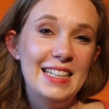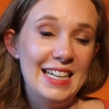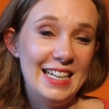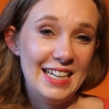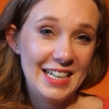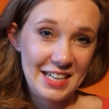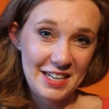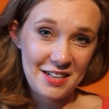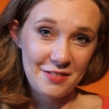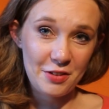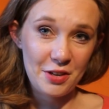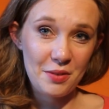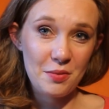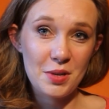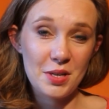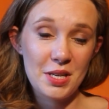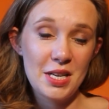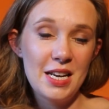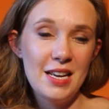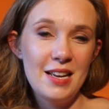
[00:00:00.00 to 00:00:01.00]
Hi
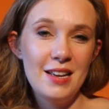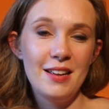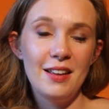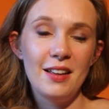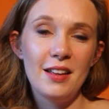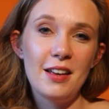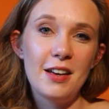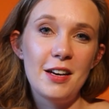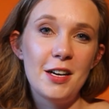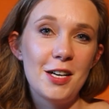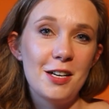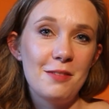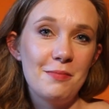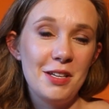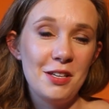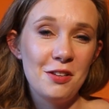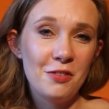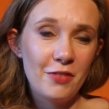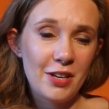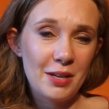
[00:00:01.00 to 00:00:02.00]
everyone. In
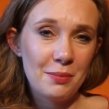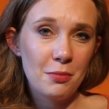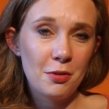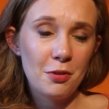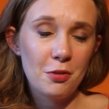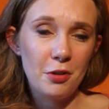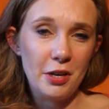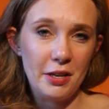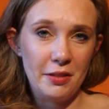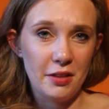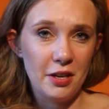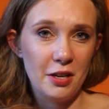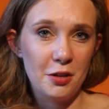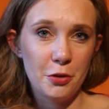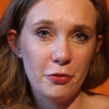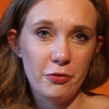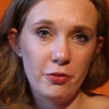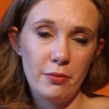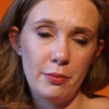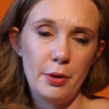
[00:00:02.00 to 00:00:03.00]
November, or at the end
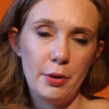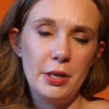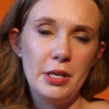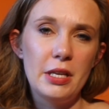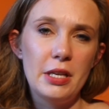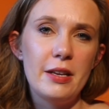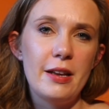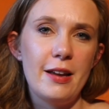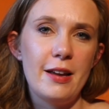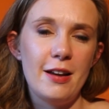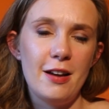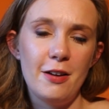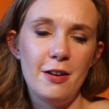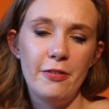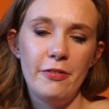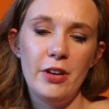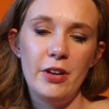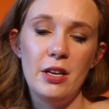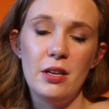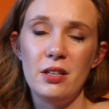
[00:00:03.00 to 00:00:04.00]
of November, I didn't
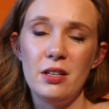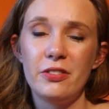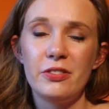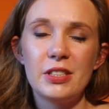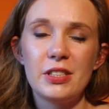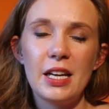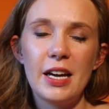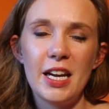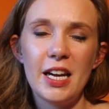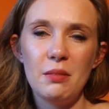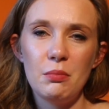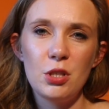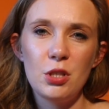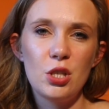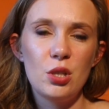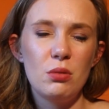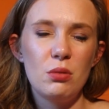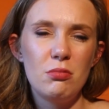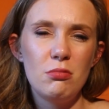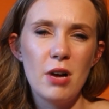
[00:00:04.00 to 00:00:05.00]
have enough time
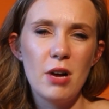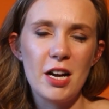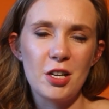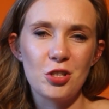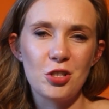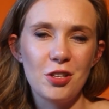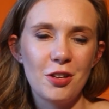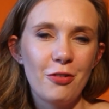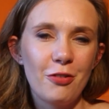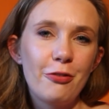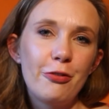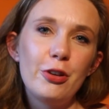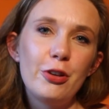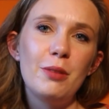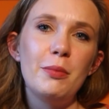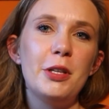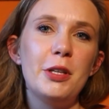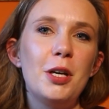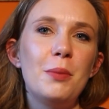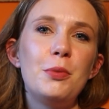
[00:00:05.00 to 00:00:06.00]
to actually
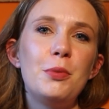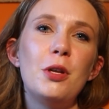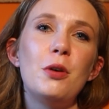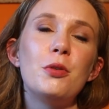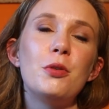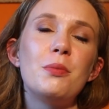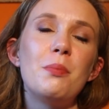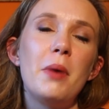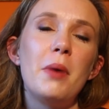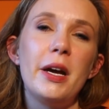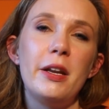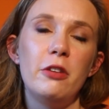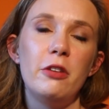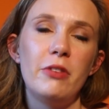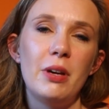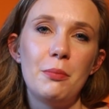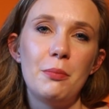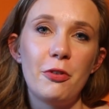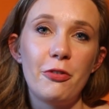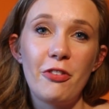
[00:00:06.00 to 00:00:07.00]
film and upload my
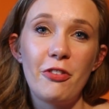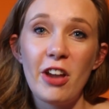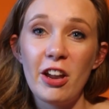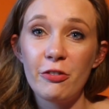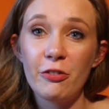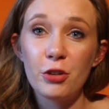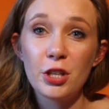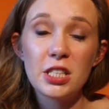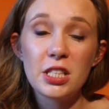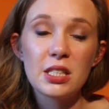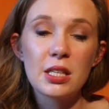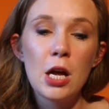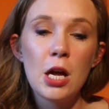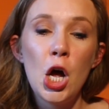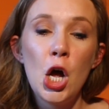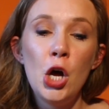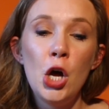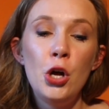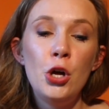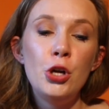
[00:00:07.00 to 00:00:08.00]
November favorites.
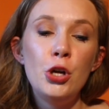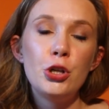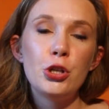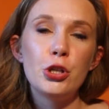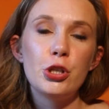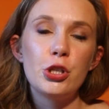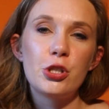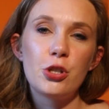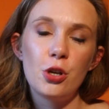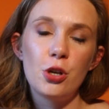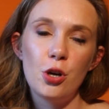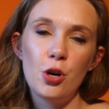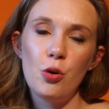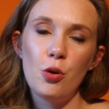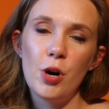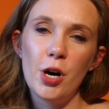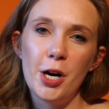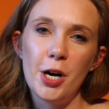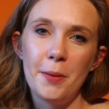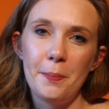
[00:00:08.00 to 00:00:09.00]

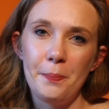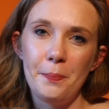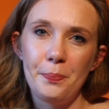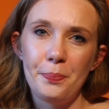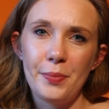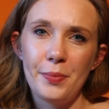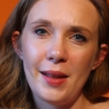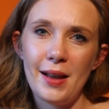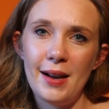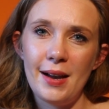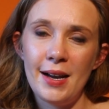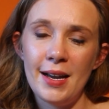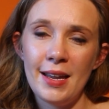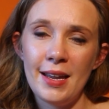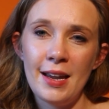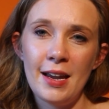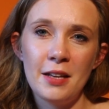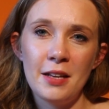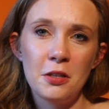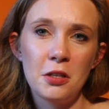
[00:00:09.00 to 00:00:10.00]
So I
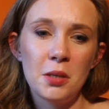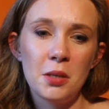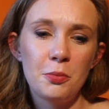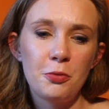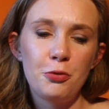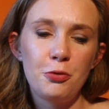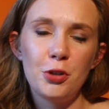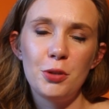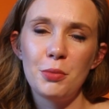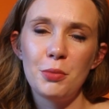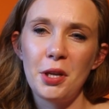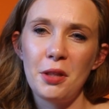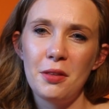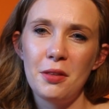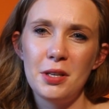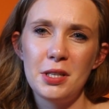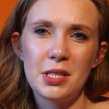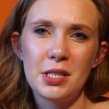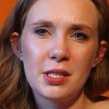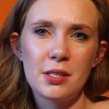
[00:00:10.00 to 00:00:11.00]
ended up filming
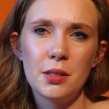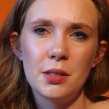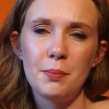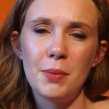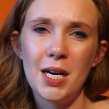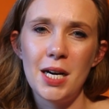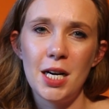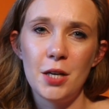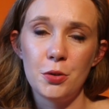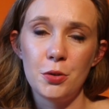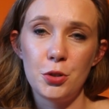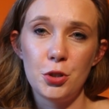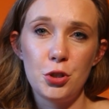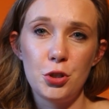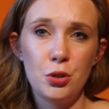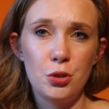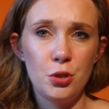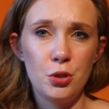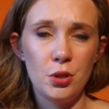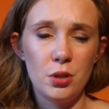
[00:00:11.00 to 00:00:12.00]
this about
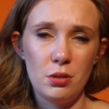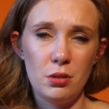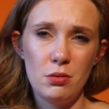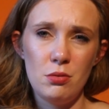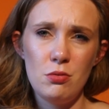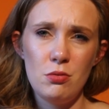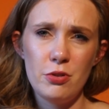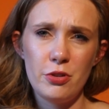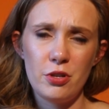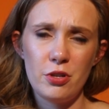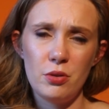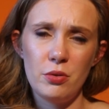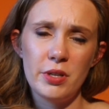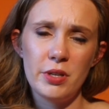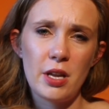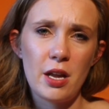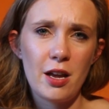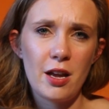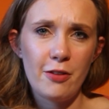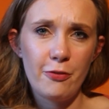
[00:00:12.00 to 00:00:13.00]
two and
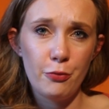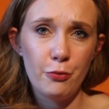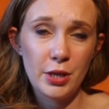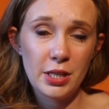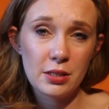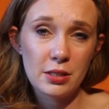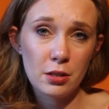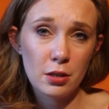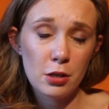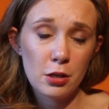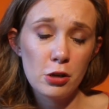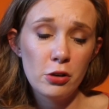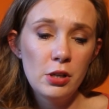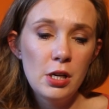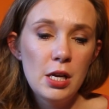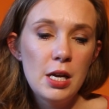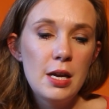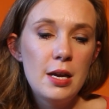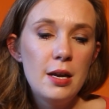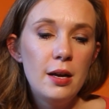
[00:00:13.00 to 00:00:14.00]
a half weeks ago,
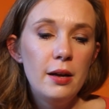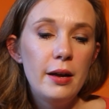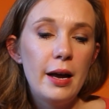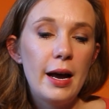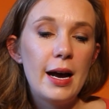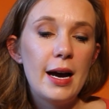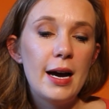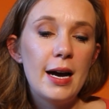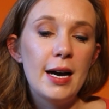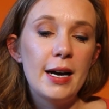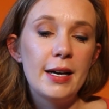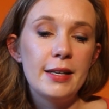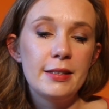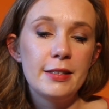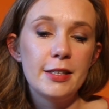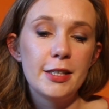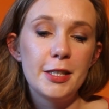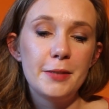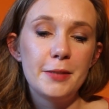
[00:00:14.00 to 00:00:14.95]
and